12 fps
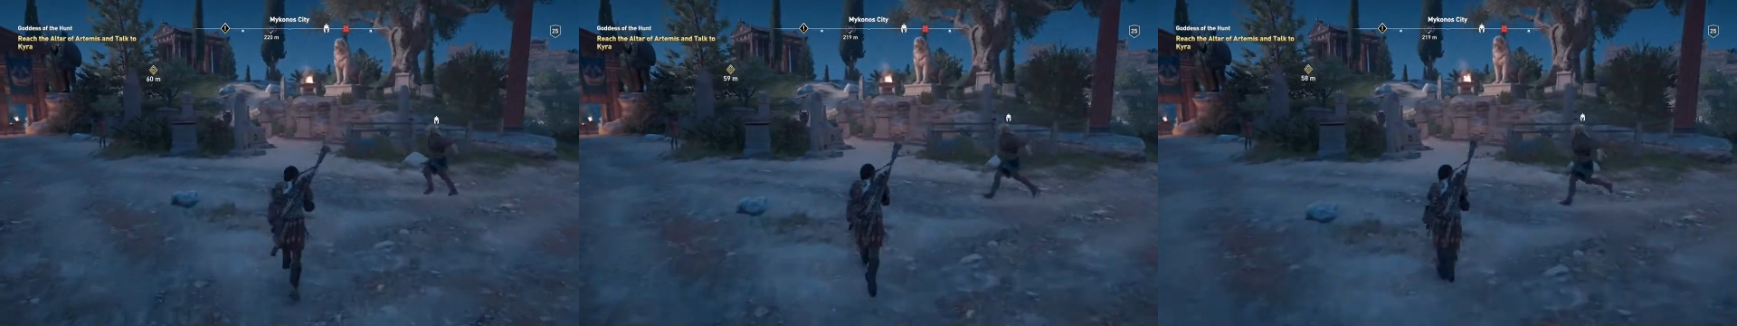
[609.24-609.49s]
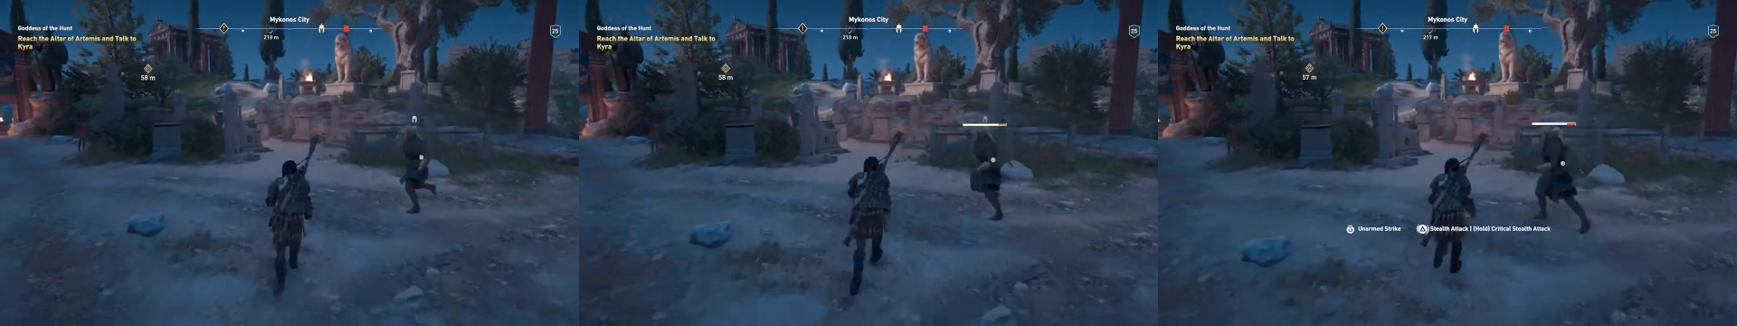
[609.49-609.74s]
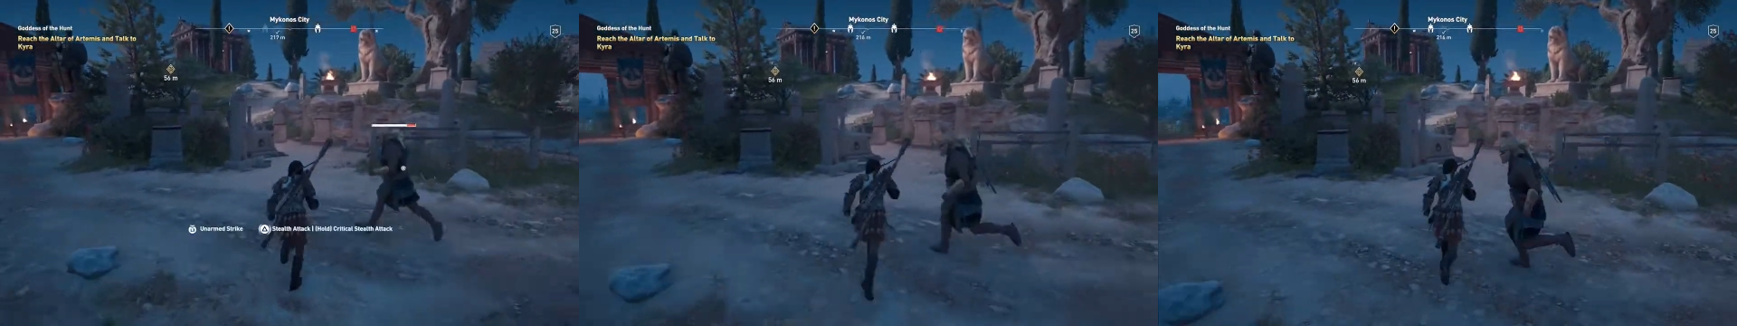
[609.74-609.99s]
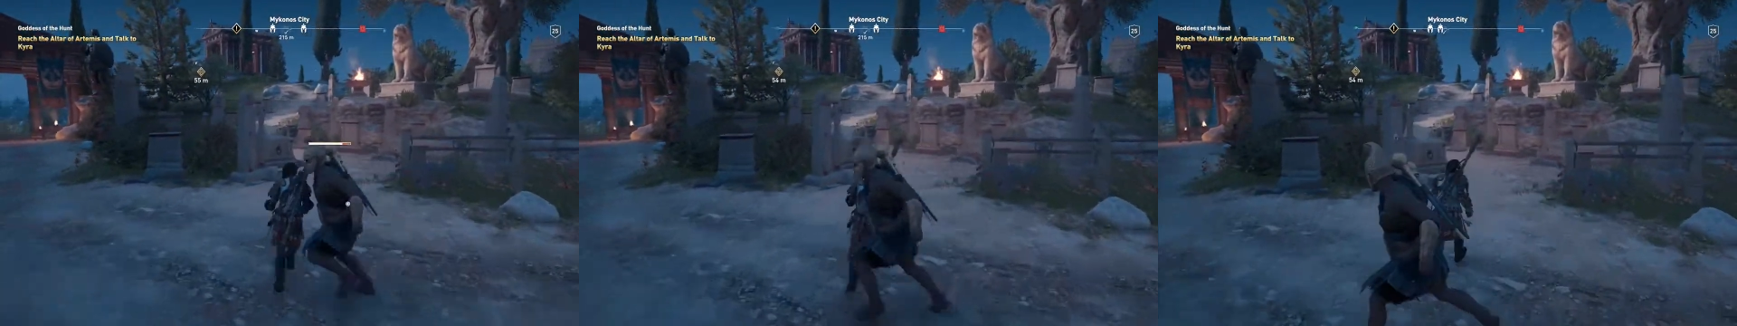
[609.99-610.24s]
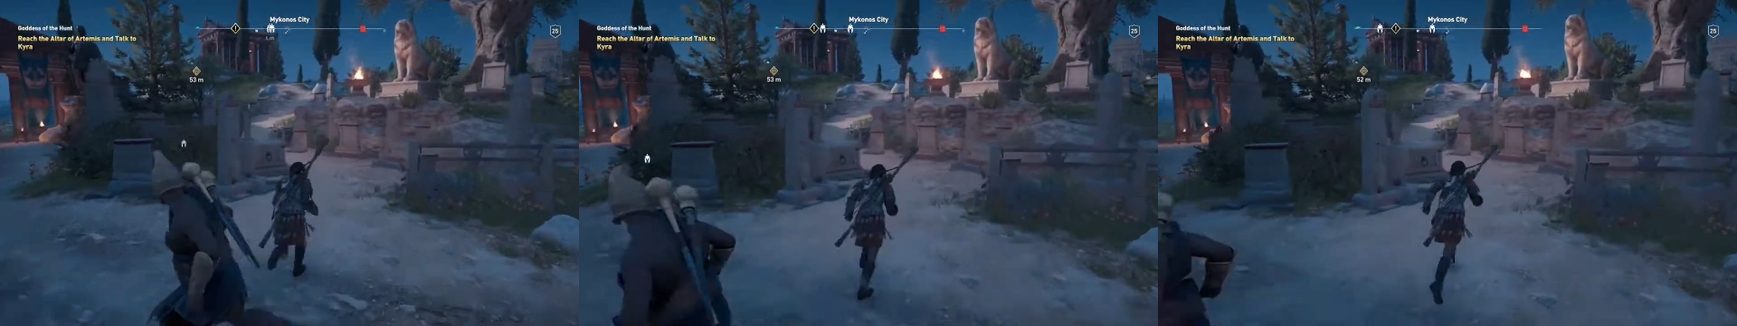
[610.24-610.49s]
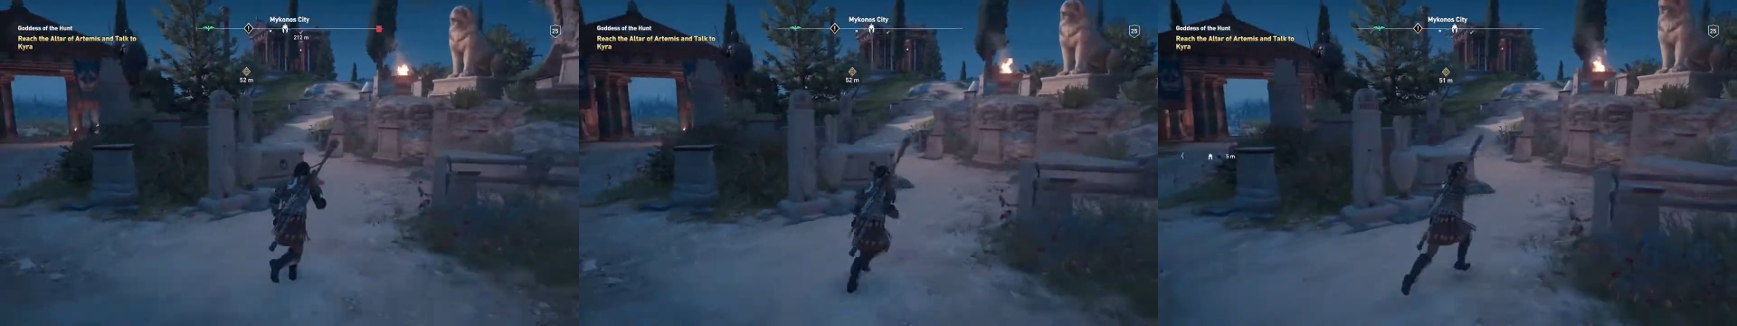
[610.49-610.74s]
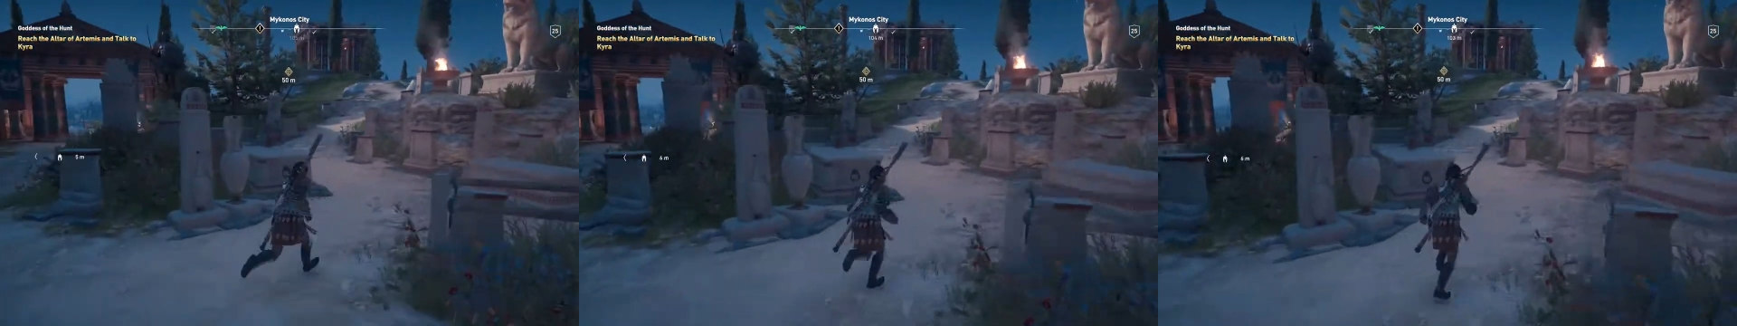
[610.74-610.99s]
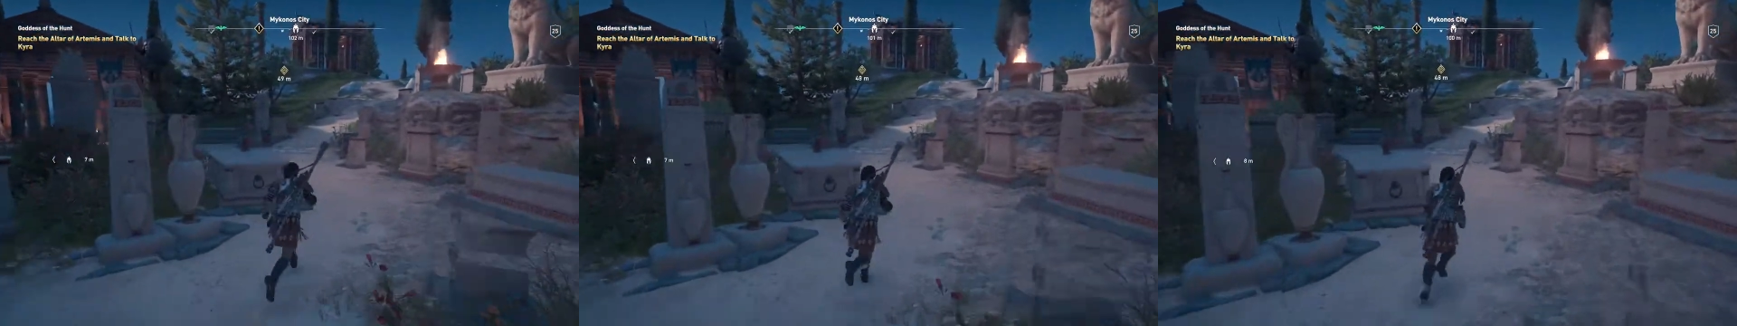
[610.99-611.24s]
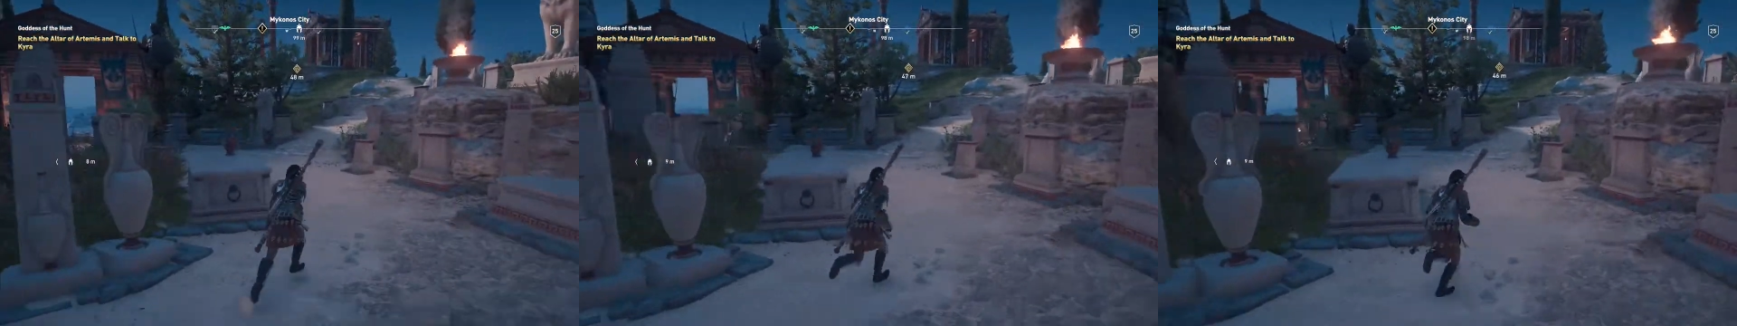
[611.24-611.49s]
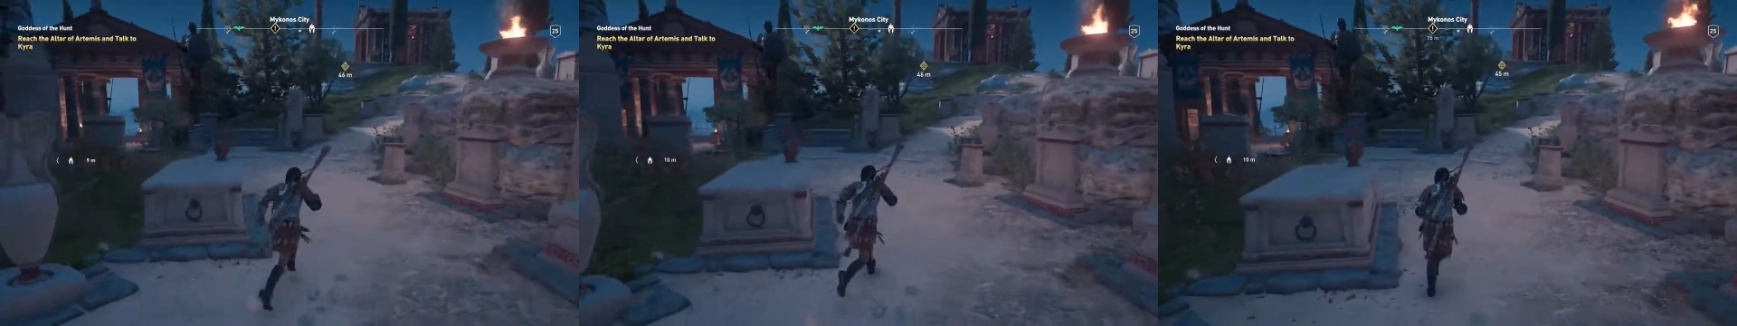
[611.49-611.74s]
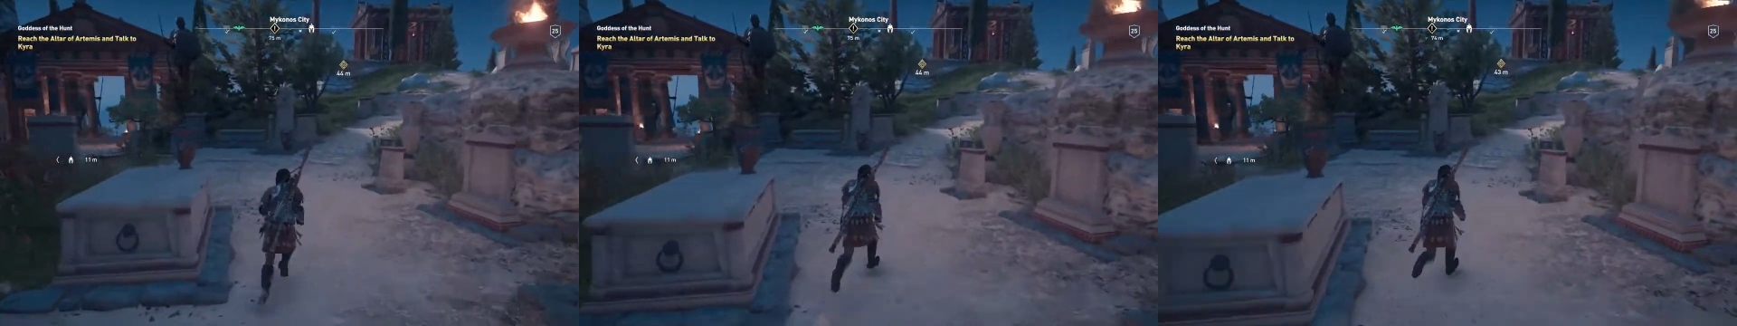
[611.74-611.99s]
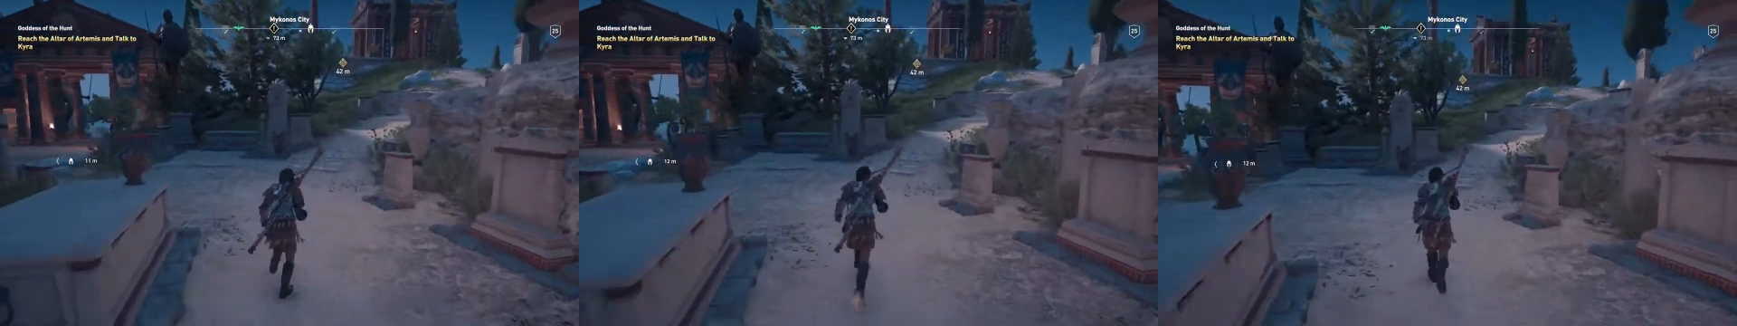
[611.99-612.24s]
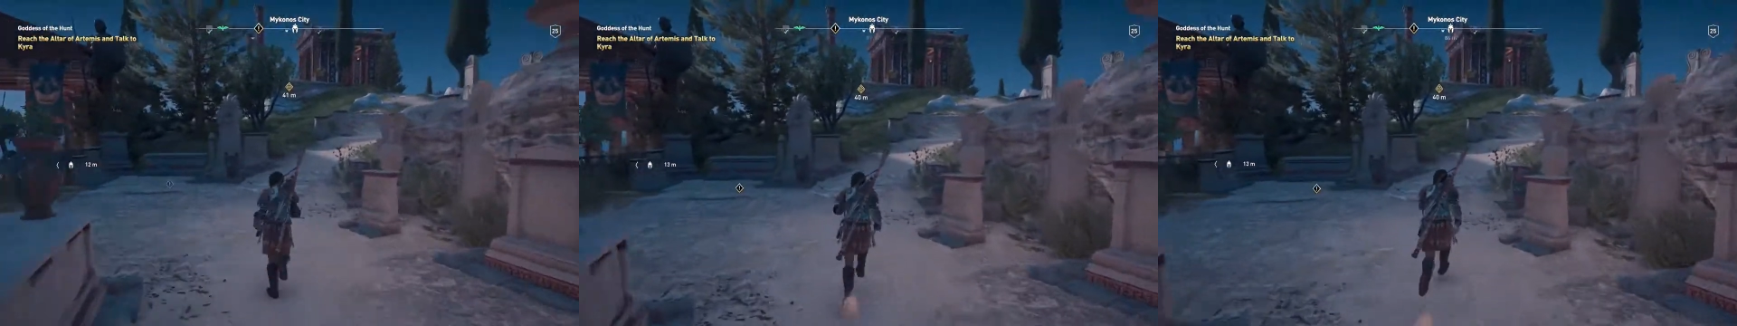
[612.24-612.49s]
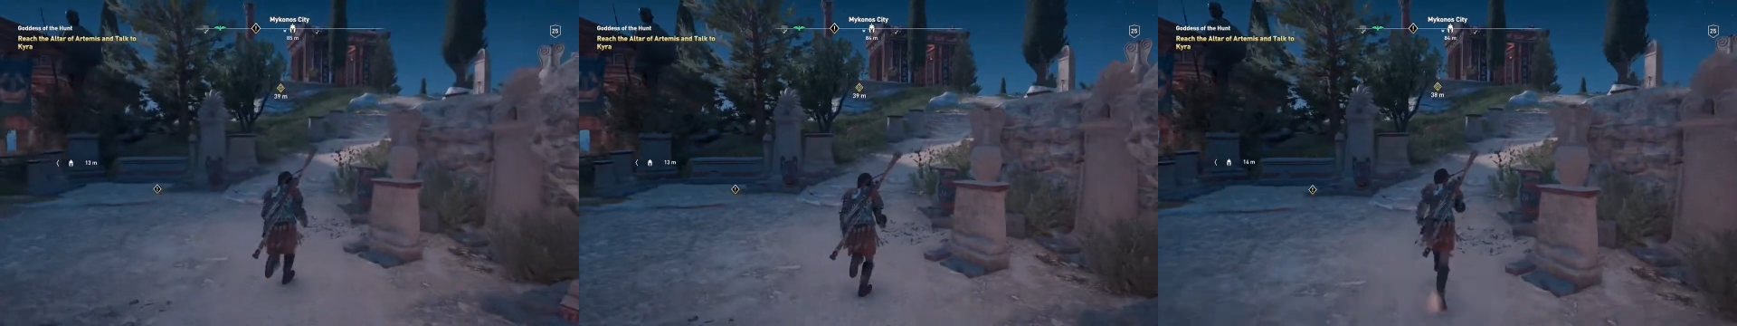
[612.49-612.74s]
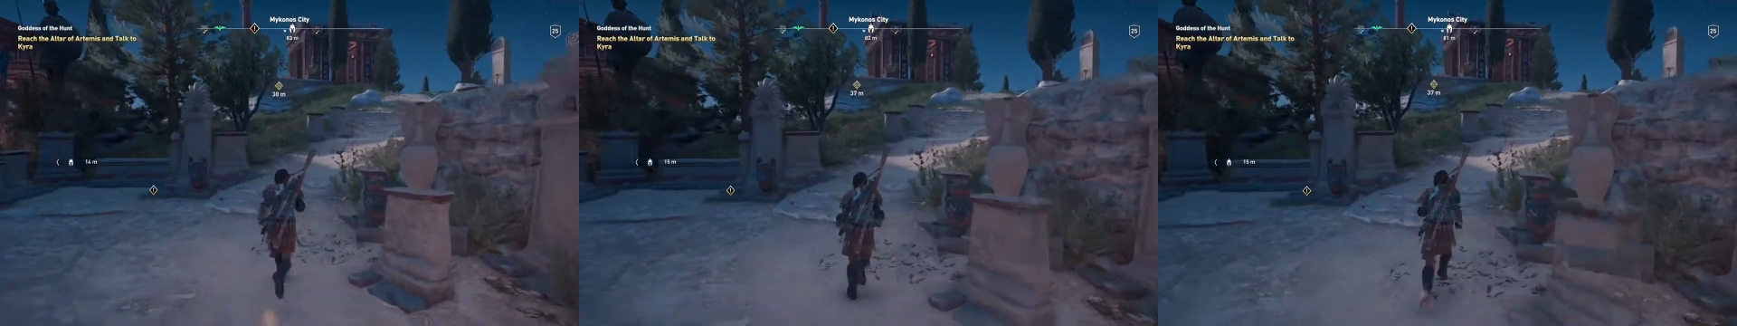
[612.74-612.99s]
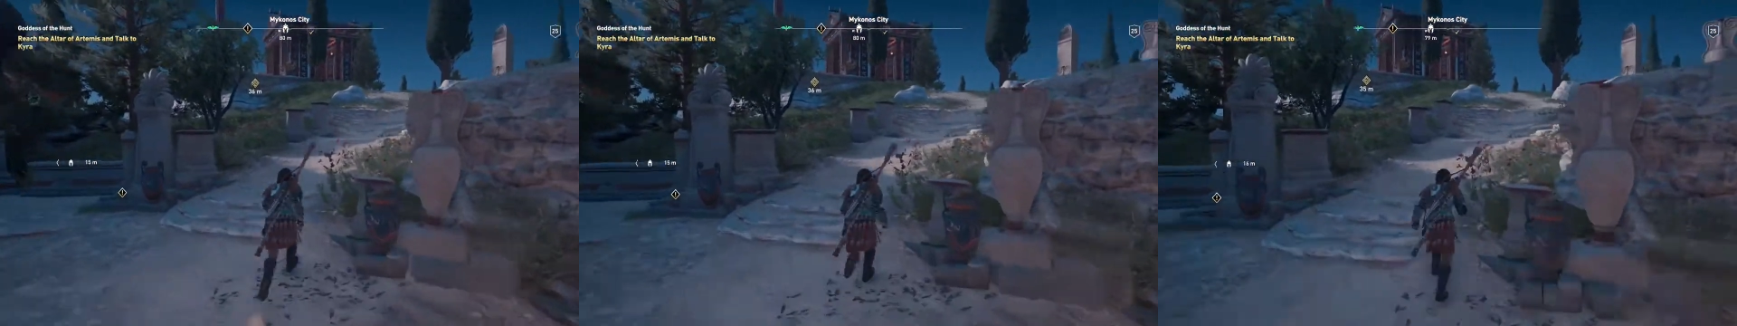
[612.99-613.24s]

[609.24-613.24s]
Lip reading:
(no speaker visible)